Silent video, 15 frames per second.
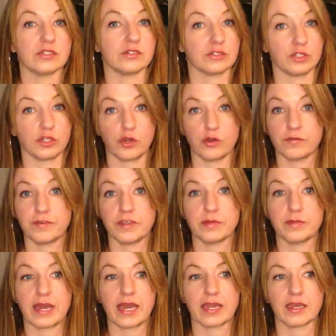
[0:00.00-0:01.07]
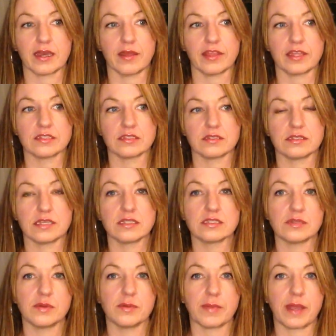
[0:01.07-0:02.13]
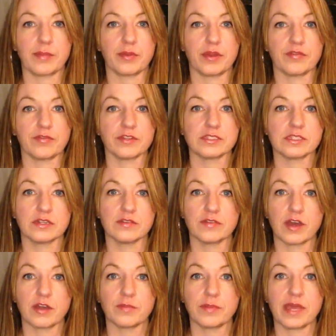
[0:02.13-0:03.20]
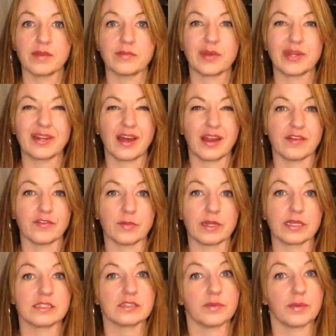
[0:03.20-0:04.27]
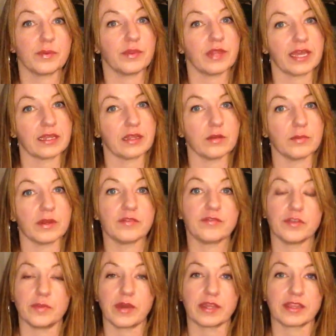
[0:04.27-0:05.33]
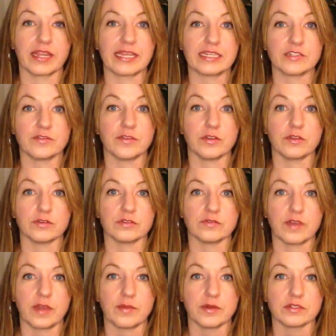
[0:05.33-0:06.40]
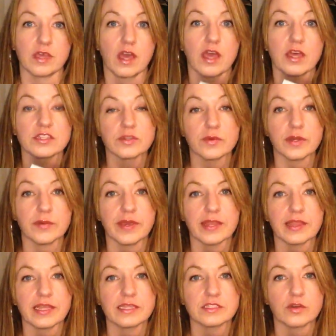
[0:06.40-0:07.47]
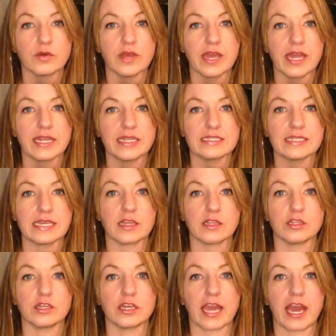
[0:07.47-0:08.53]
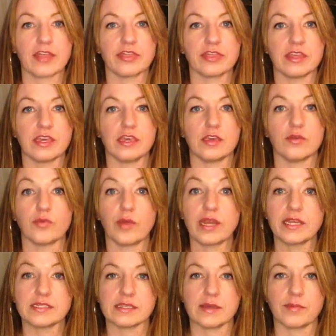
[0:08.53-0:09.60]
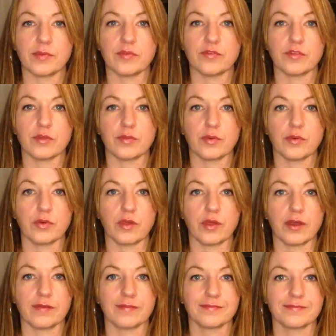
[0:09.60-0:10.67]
There's no feedback. That tends to be my preference in a fountain pen, but not everybody. Some people like a little bit of feedback. They like to feel those fibers. So anyway, let's go ahead and take a look at the writing sample for the Parola.